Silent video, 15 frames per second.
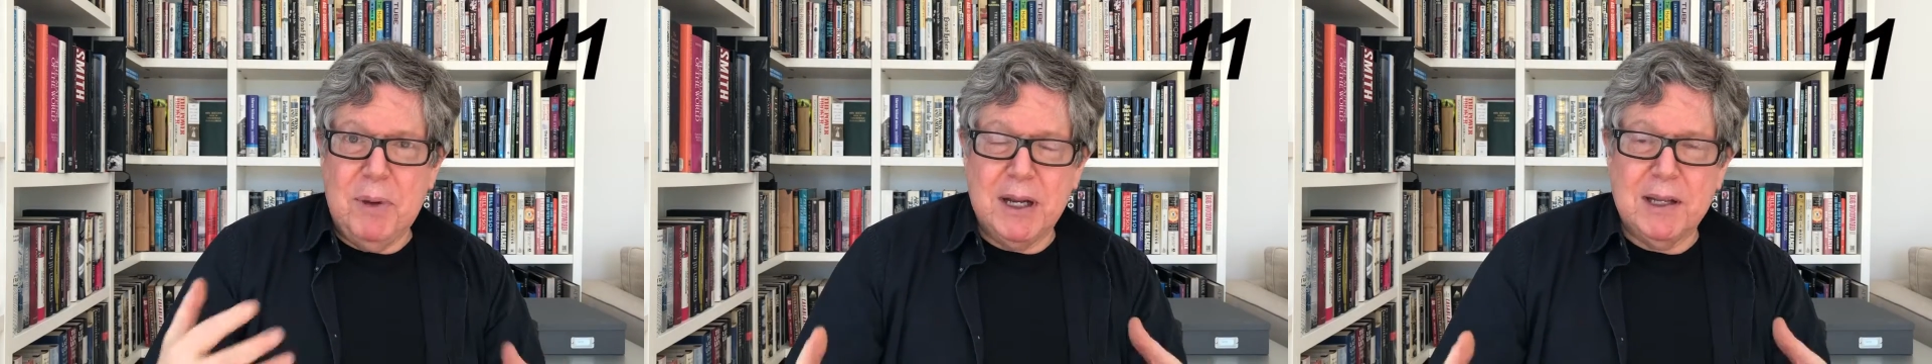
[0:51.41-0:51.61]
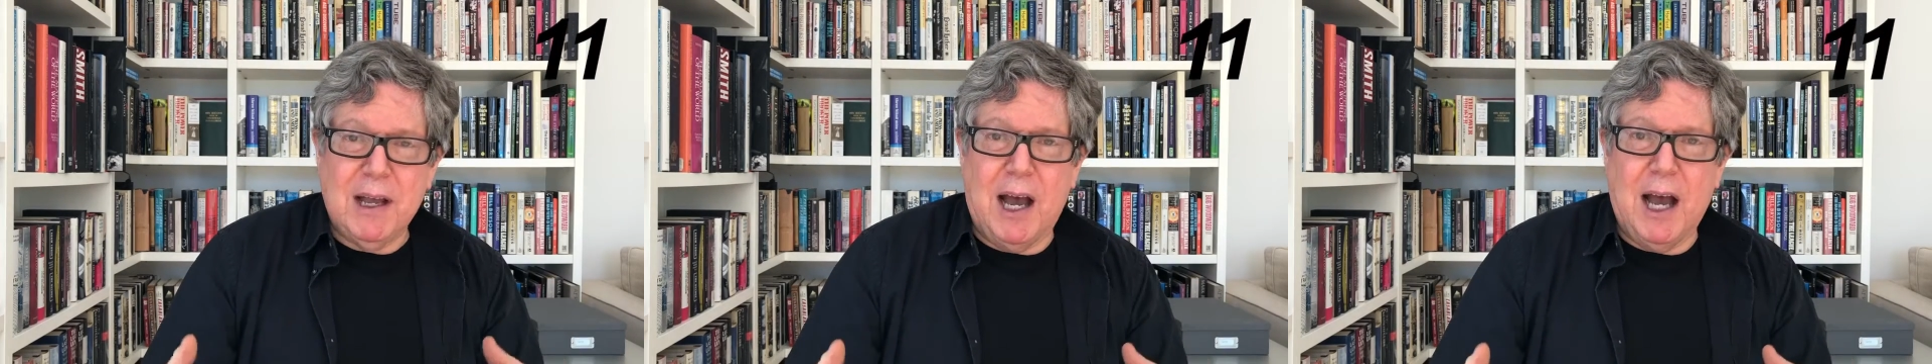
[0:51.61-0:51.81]

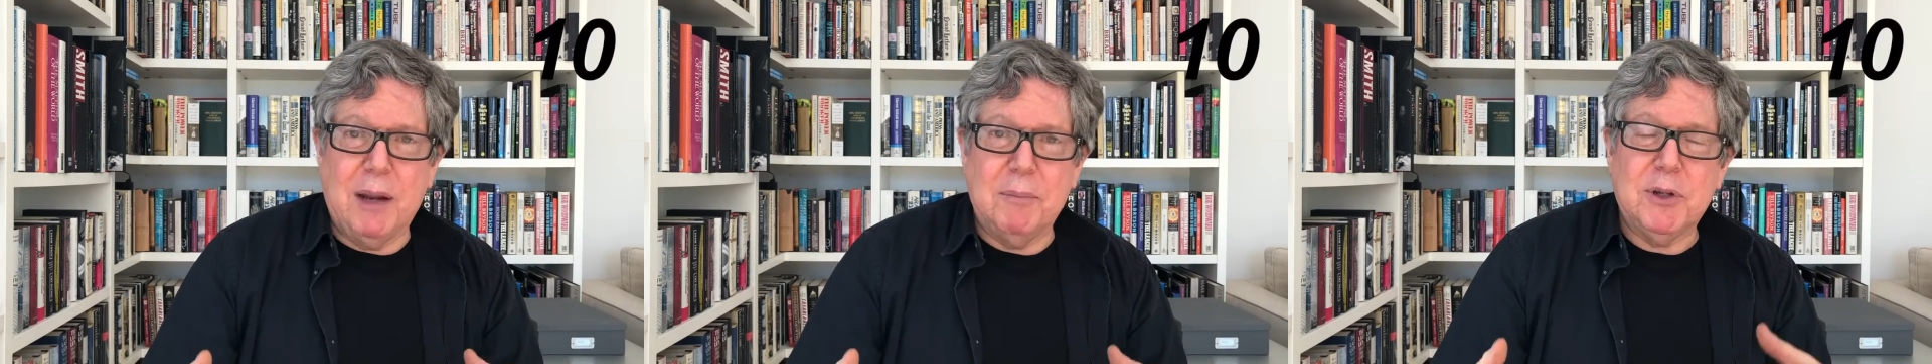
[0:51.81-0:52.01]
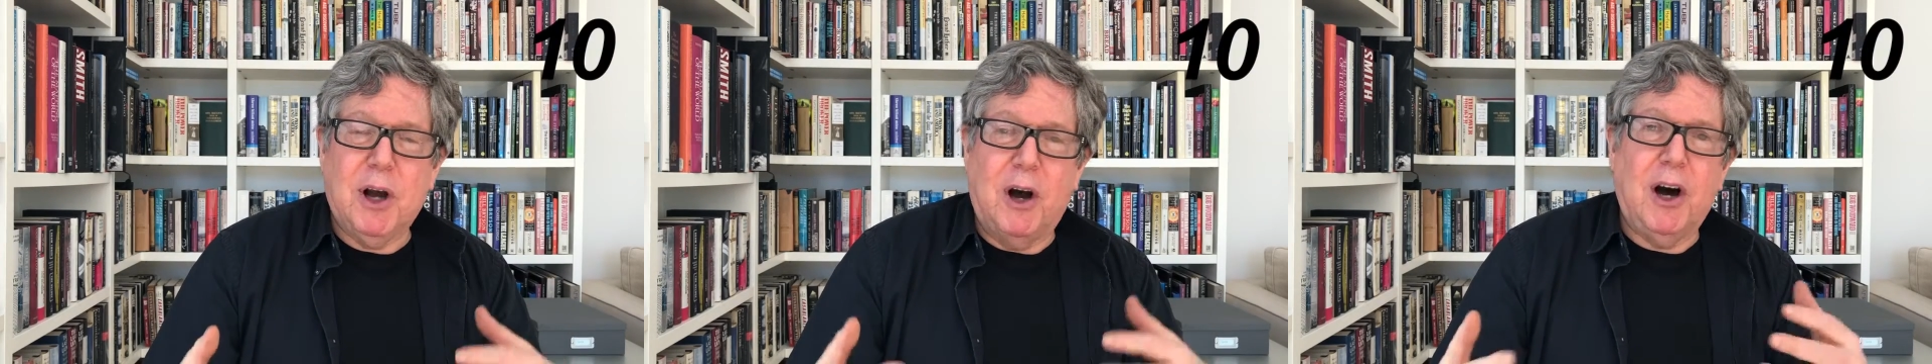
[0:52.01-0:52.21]
big
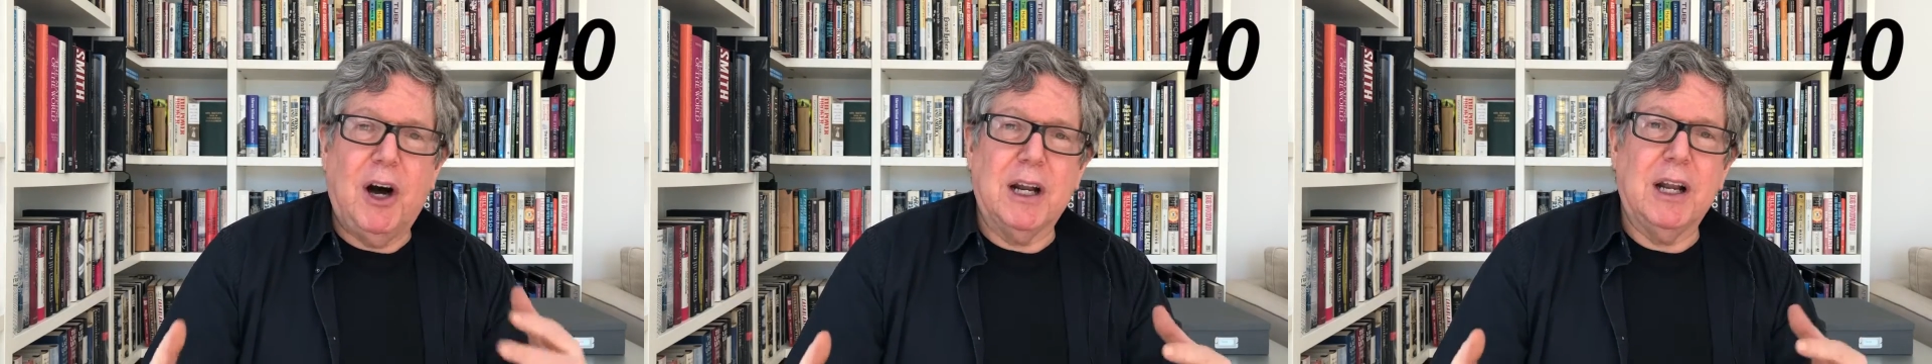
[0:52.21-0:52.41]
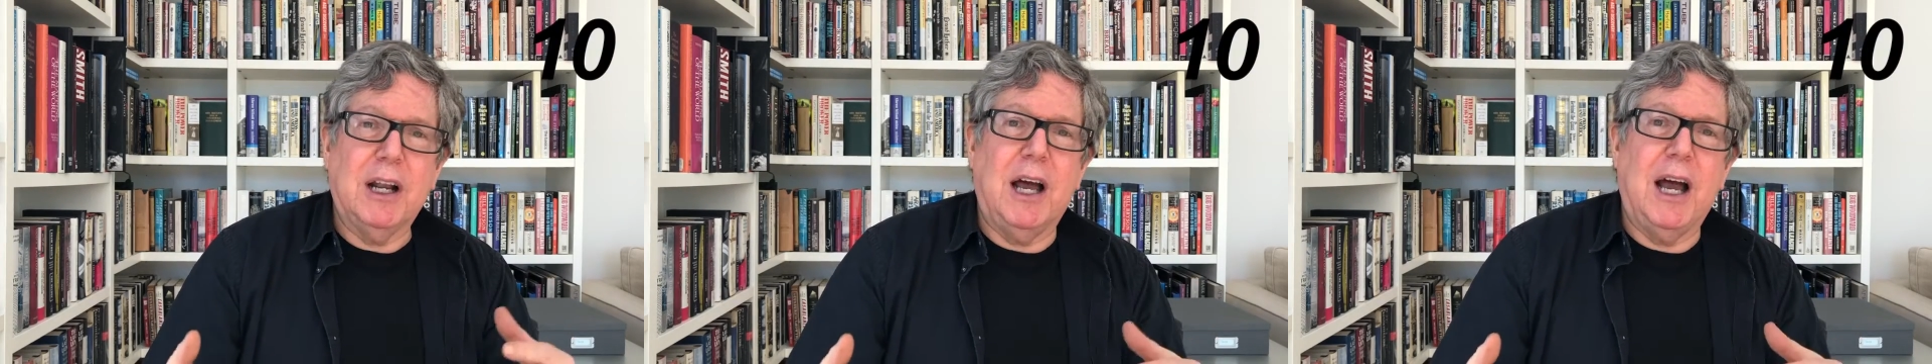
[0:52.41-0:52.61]
time to
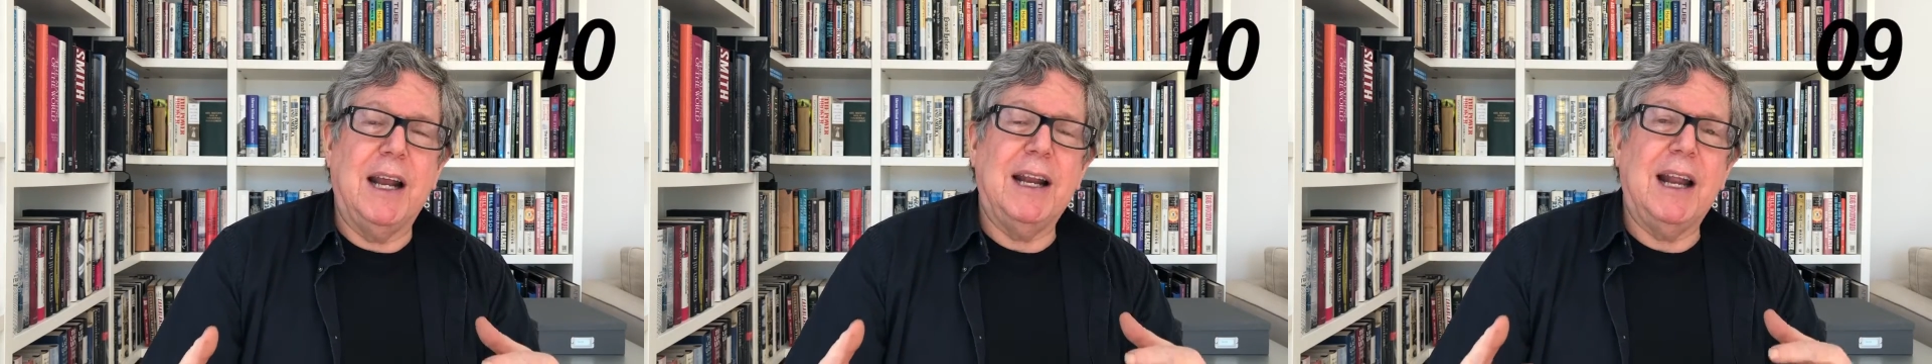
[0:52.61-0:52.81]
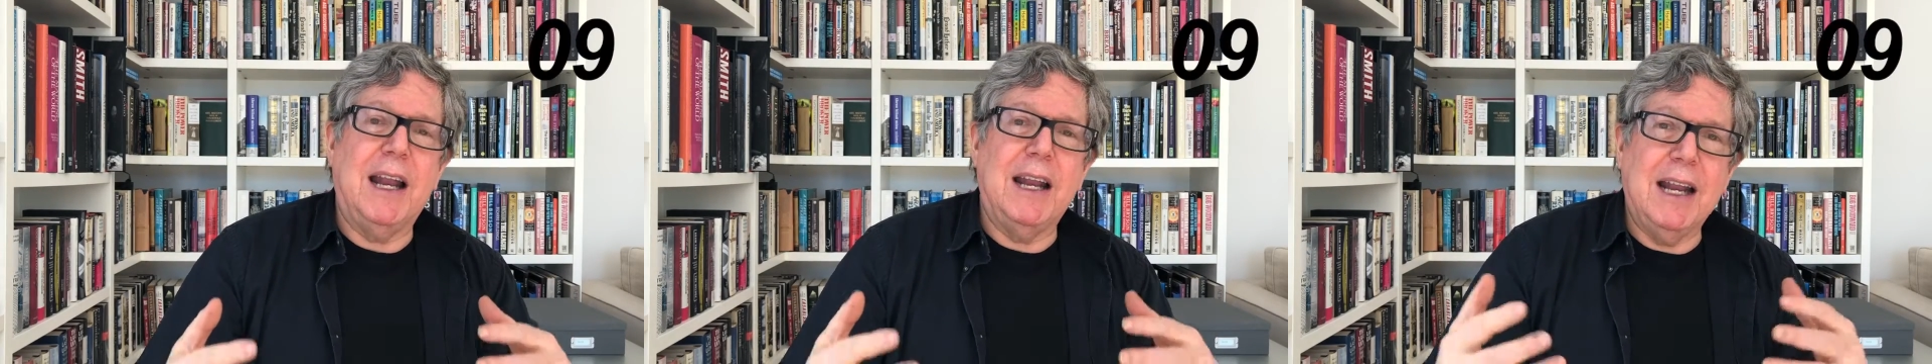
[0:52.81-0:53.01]

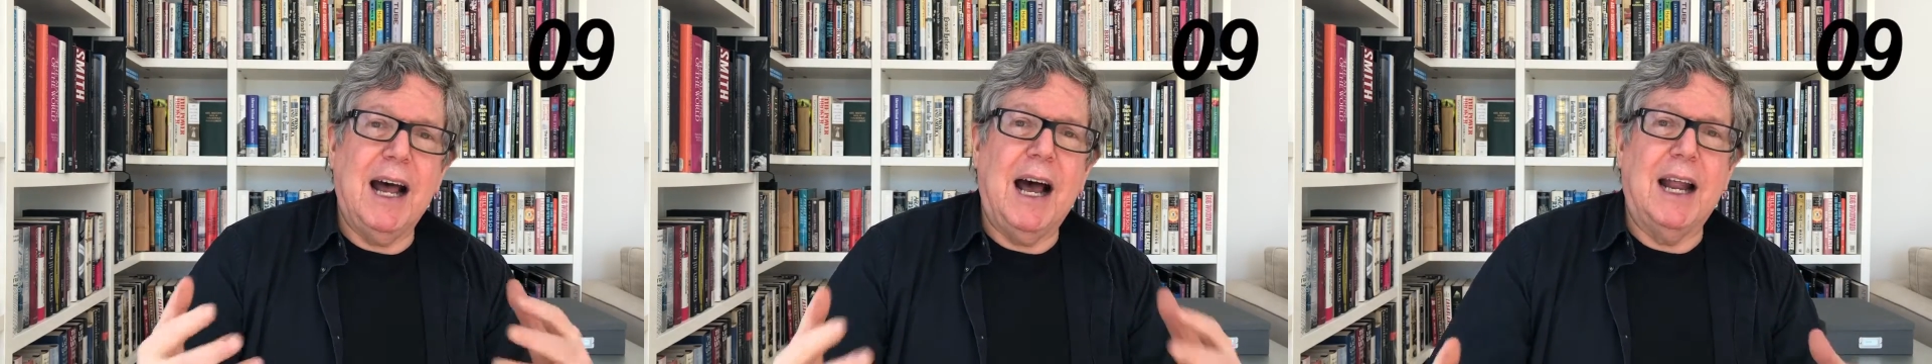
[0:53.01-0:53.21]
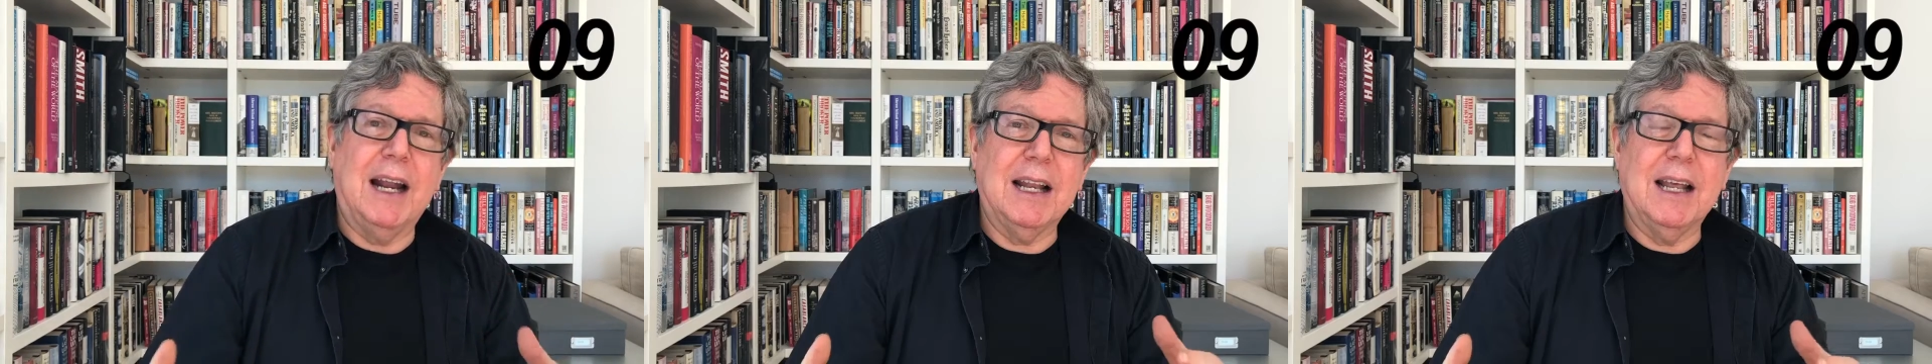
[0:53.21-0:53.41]
online and
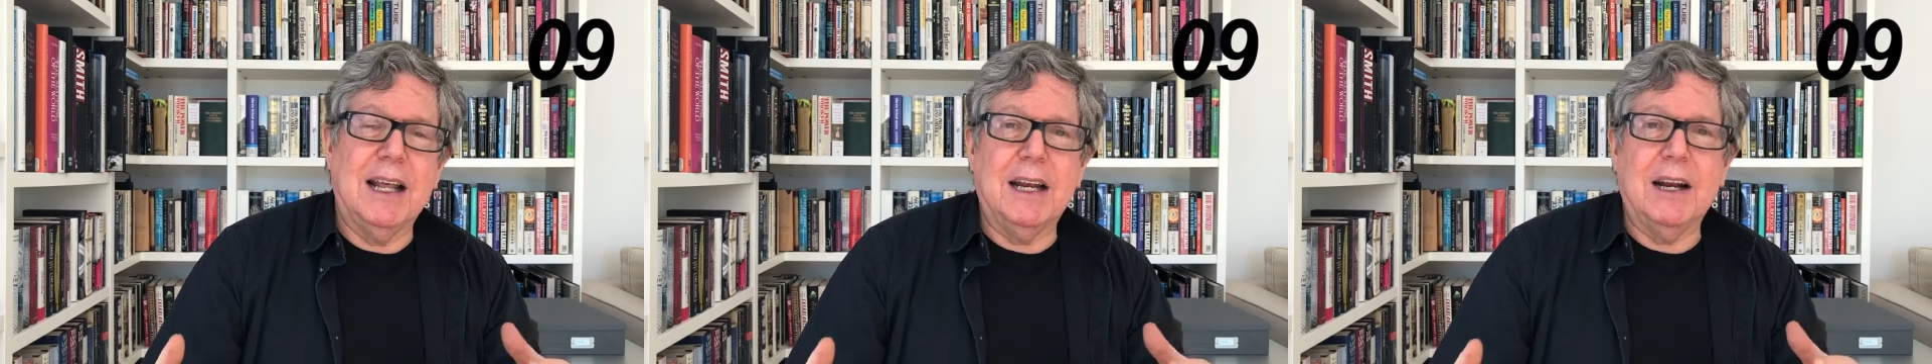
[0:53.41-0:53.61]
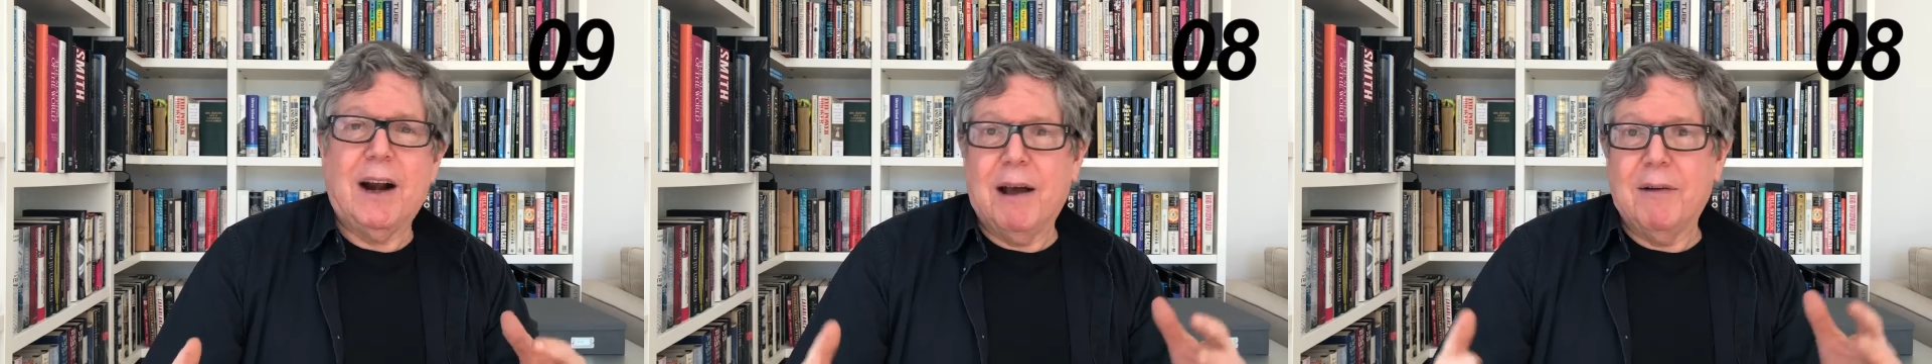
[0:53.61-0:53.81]
non-linear.